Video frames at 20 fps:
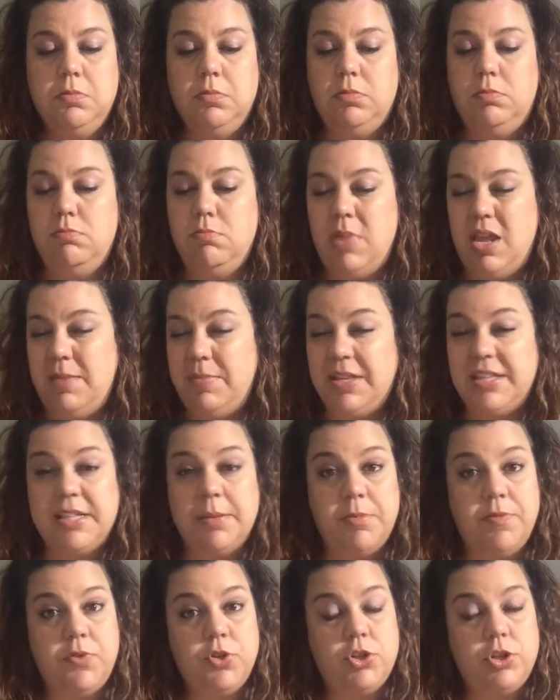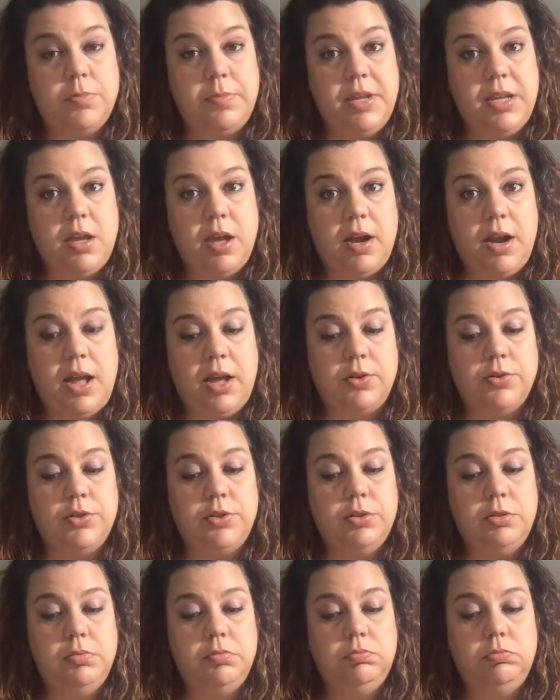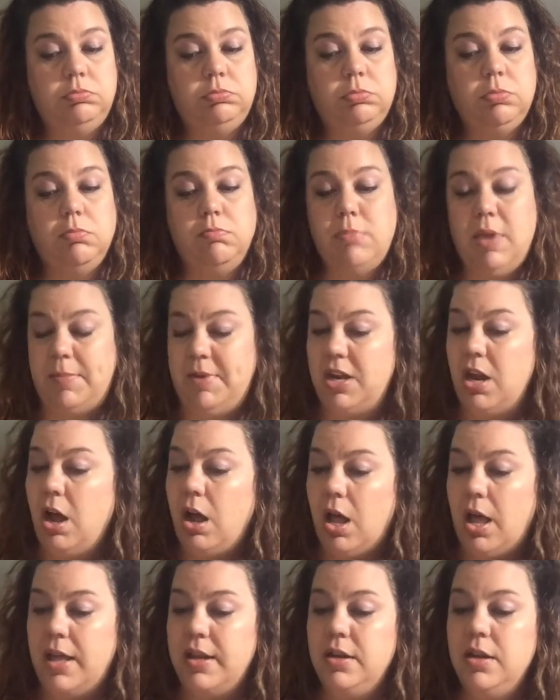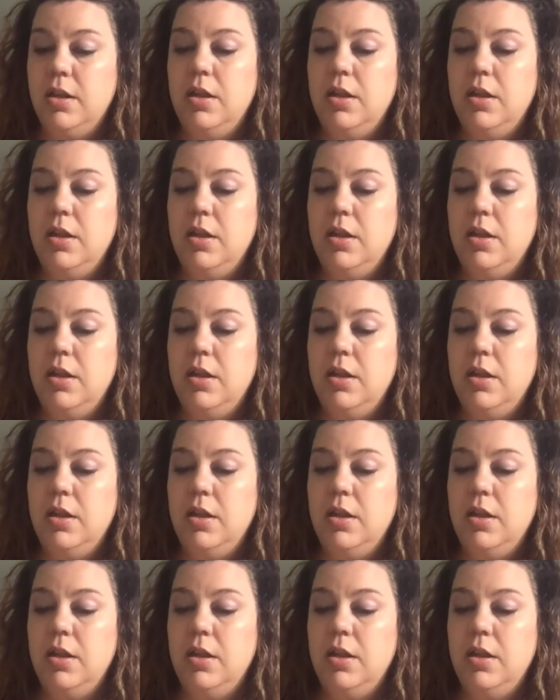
Maybe some of it should be cut out, maybe not,